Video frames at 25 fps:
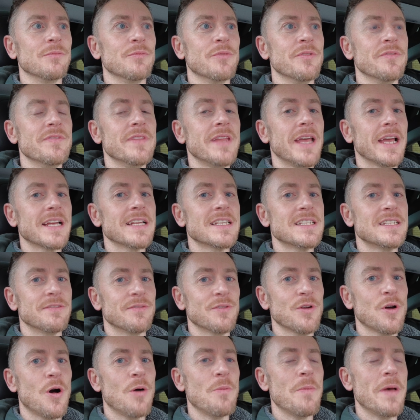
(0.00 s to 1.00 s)
with
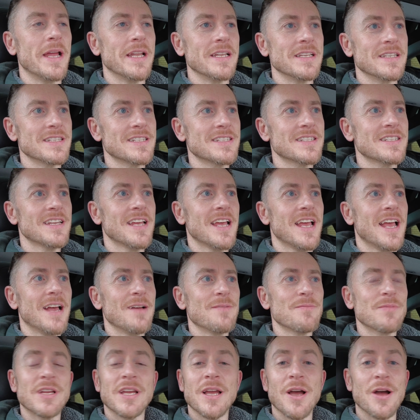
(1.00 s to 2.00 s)
negative comments.
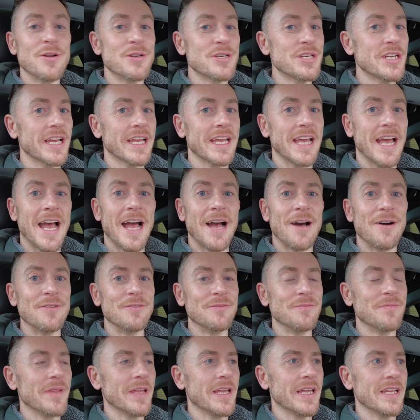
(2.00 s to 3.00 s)
Go and check it
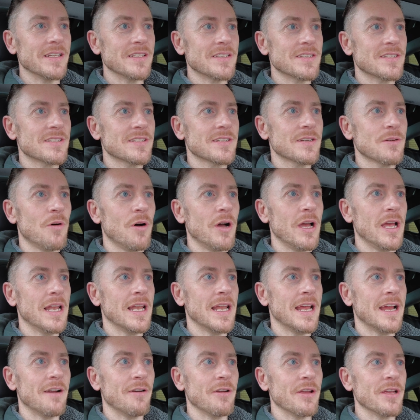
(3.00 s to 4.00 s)
out. It's quite
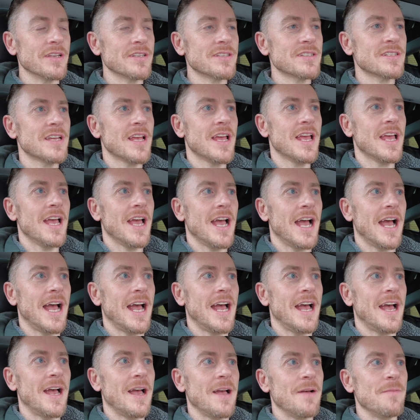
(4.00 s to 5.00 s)
hilarious.
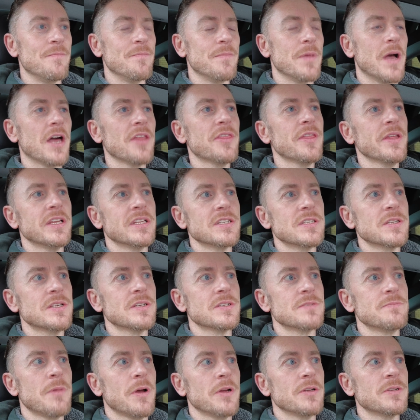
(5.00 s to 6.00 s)
Um, I think it's
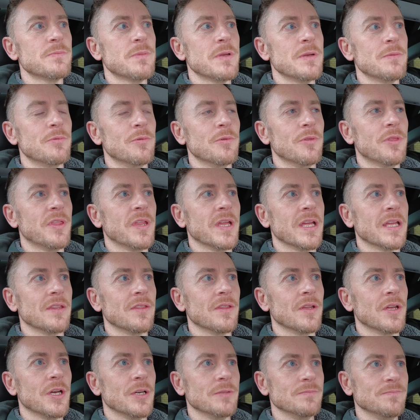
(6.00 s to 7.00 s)
because most people
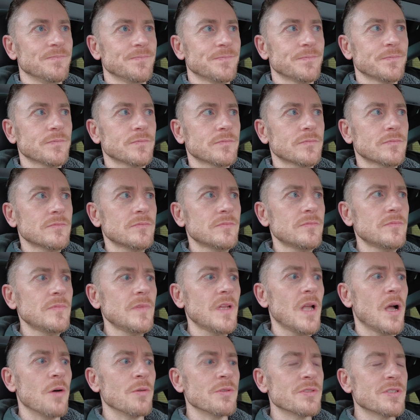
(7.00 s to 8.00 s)
think that
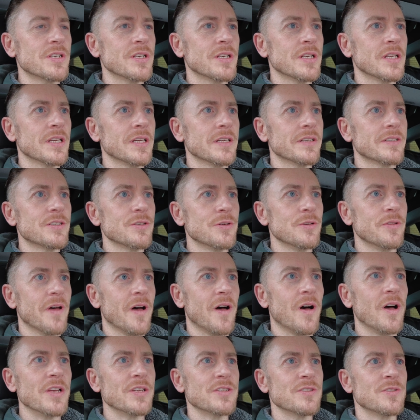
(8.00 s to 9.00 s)
I was going to do the
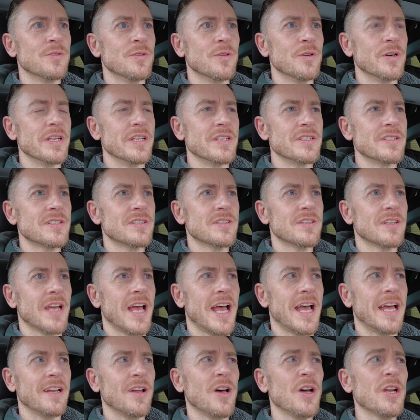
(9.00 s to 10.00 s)
ice noise,
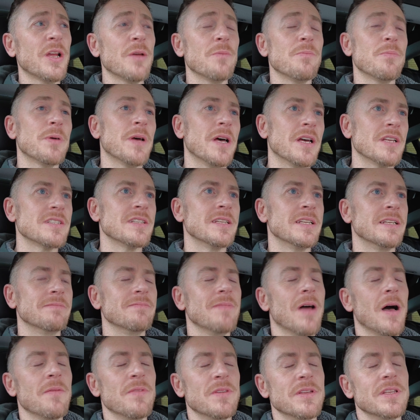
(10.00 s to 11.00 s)
and I don't personally,
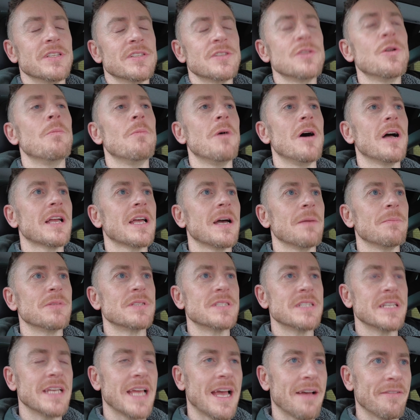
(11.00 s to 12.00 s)
it's not my cup of
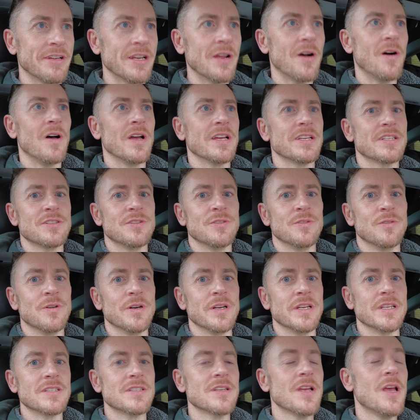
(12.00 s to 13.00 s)
tea having ice
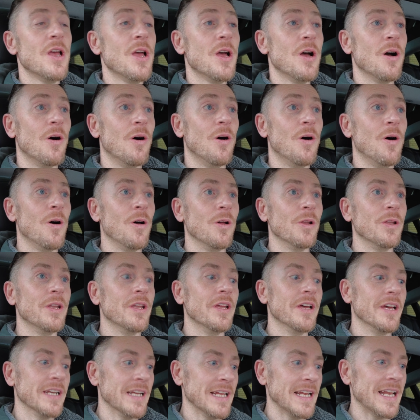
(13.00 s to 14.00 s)
noise on
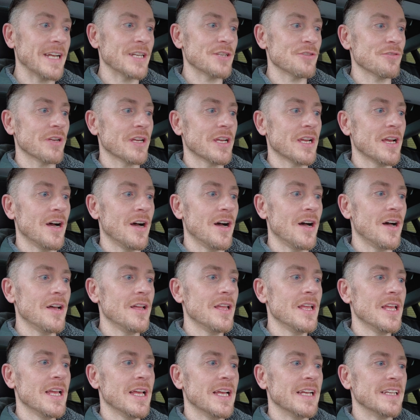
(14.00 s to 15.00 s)
an electric car.
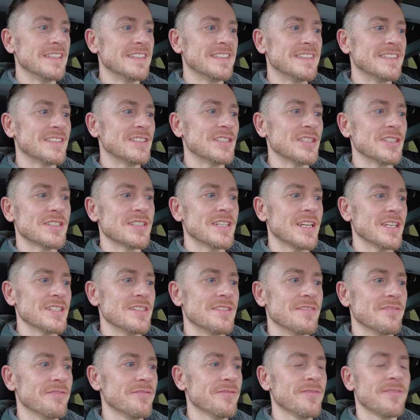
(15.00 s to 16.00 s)
It just
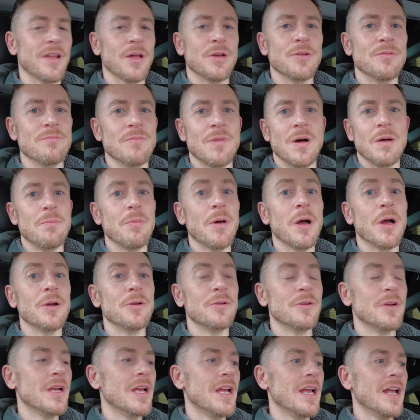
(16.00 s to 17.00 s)
doesn't float my
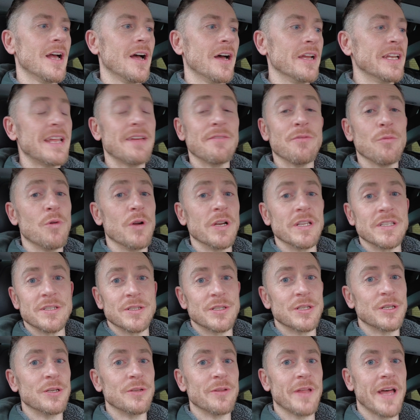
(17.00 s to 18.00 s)
boat. I never wanted to
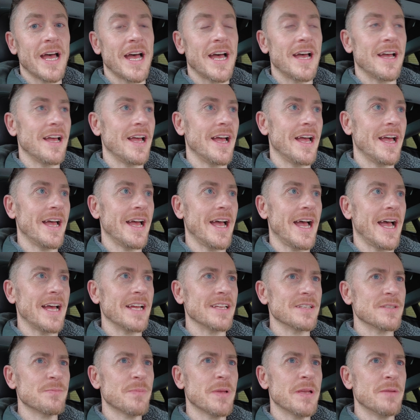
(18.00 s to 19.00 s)
do that, uh,
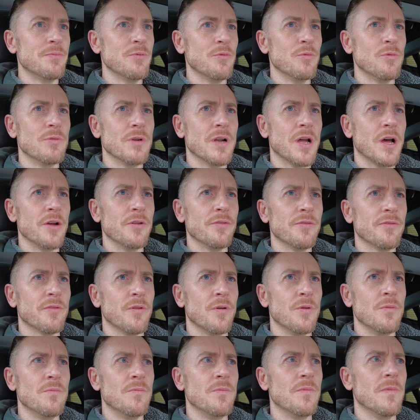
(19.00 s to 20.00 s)
as people will know
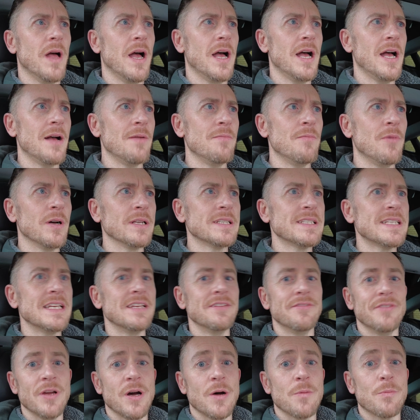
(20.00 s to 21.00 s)
from uh, my
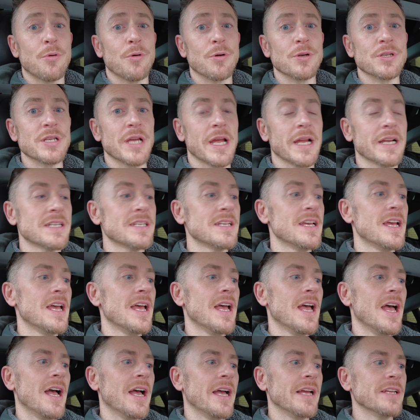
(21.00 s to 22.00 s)
T V R project.
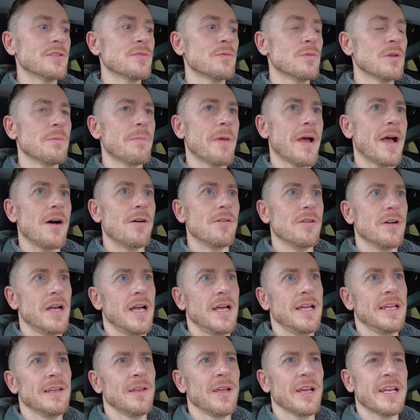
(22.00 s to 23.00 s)
It's all about
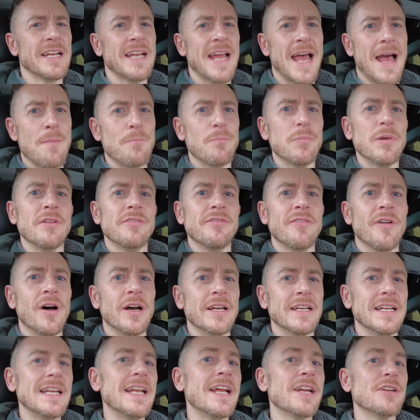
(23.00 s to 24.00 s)
uh, like an
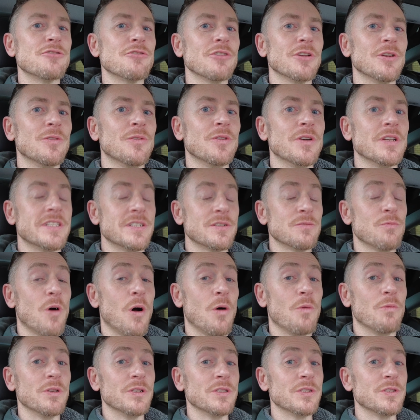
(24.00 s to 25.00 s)
amplified electric noise is
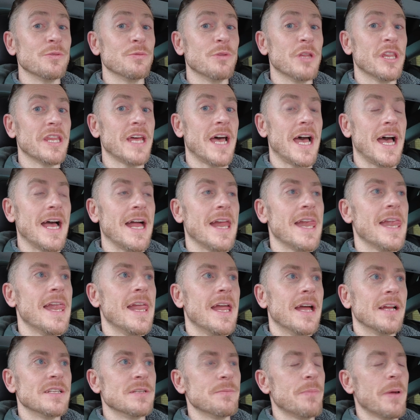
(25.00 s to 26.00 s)
what I want to do with that,
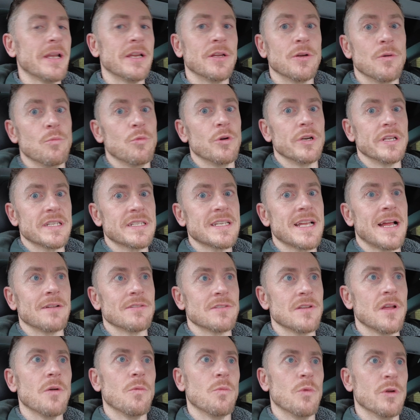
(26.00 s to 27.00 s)
depending on what it
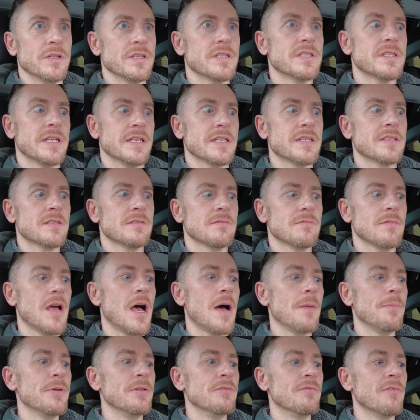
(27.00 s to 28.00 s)
sounds like once it's
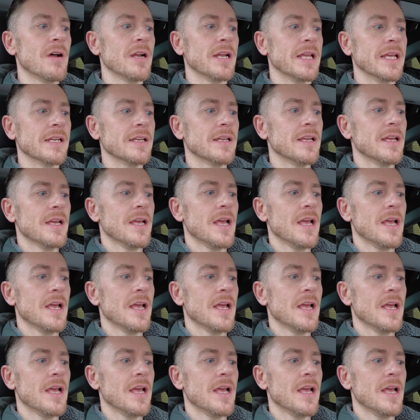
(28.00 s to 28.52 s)
up and running,